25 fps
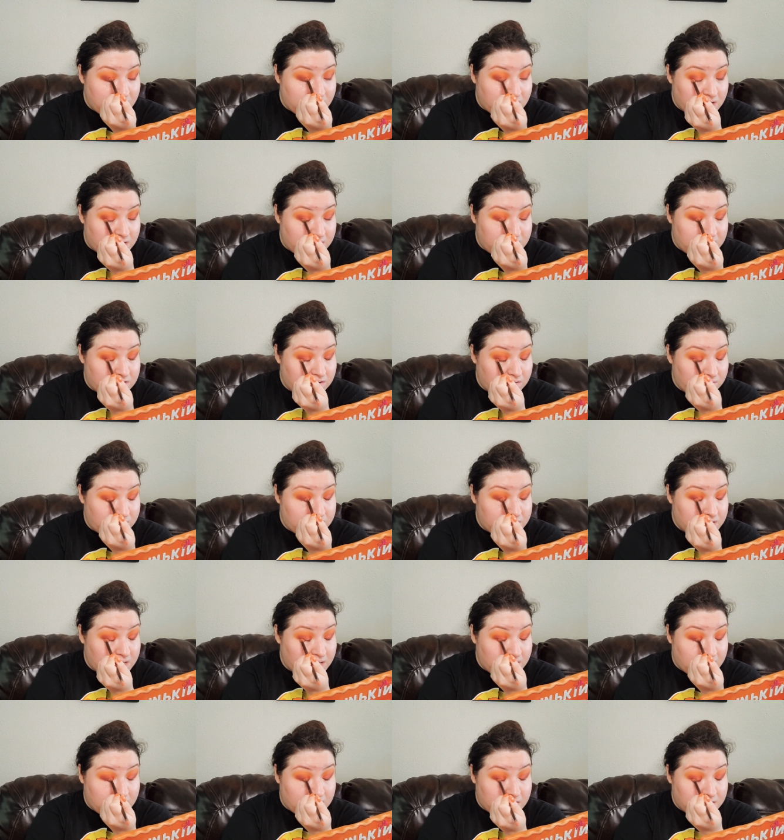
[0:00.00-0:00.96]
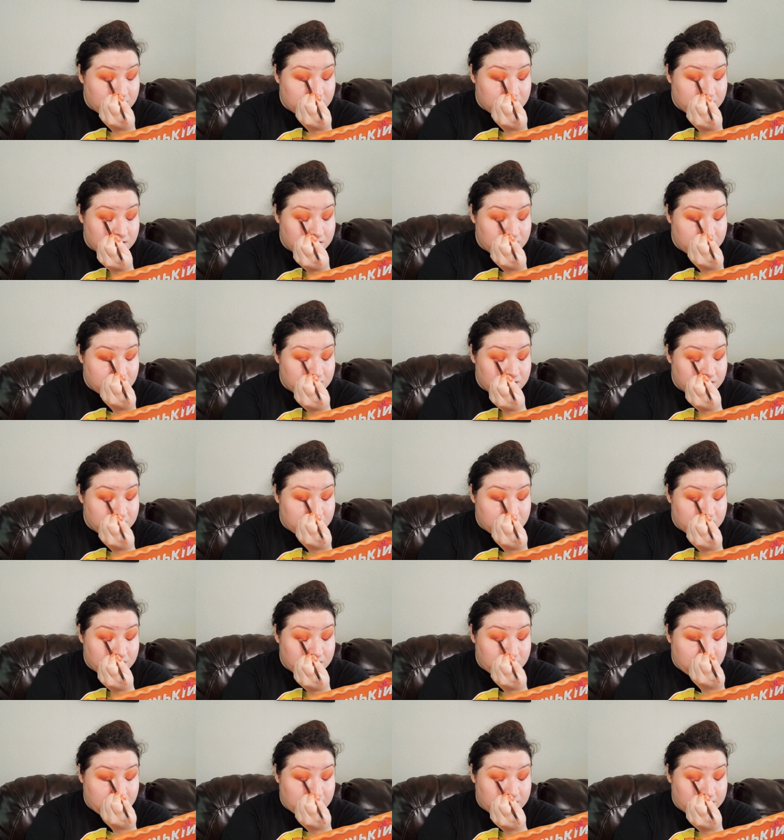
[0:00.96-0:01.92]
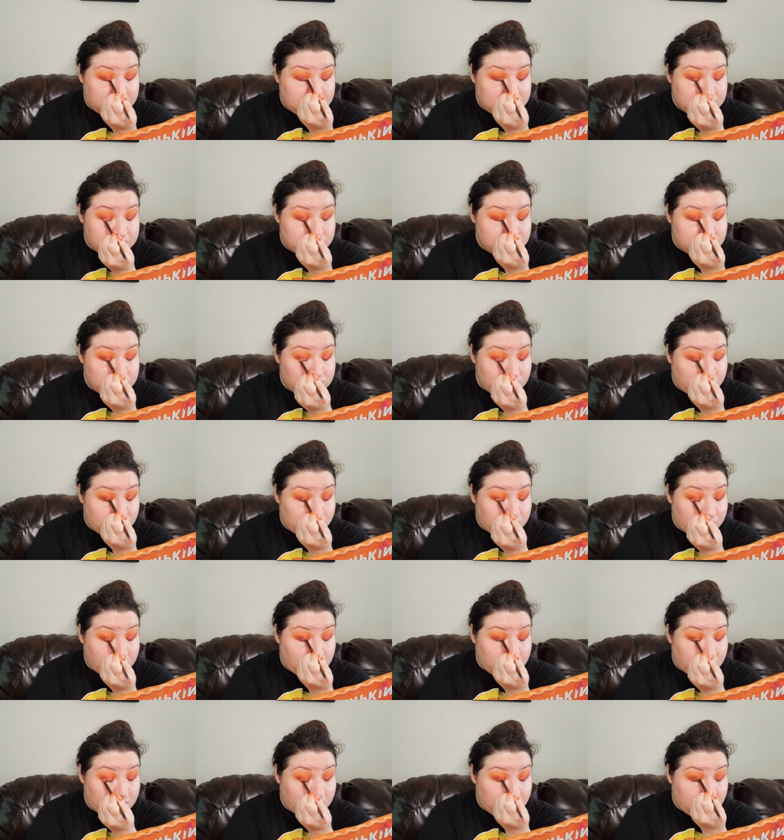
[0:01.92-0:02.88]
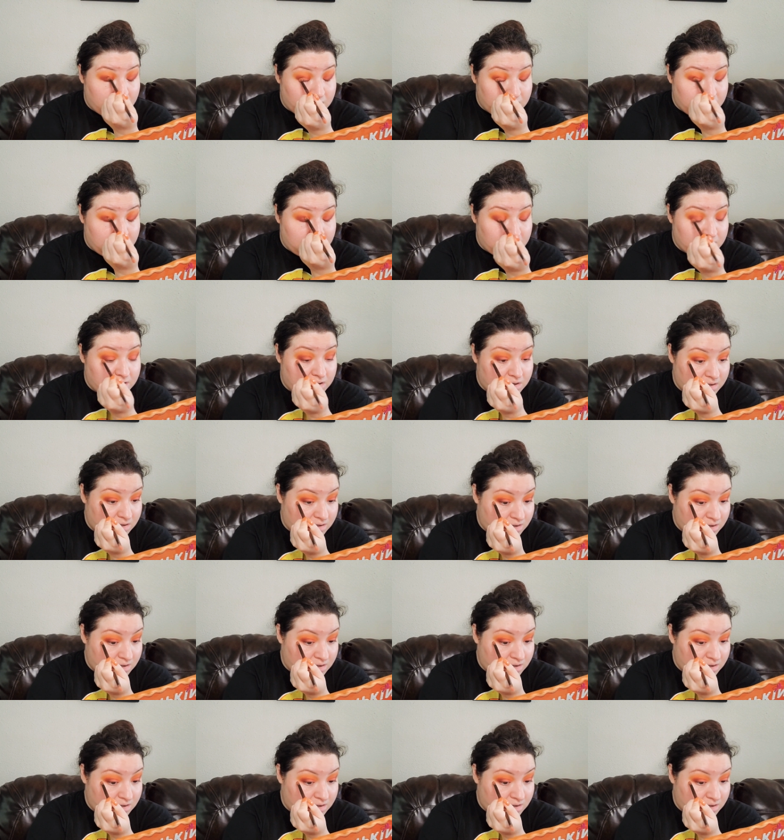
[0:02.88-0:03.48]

I know that it's so hard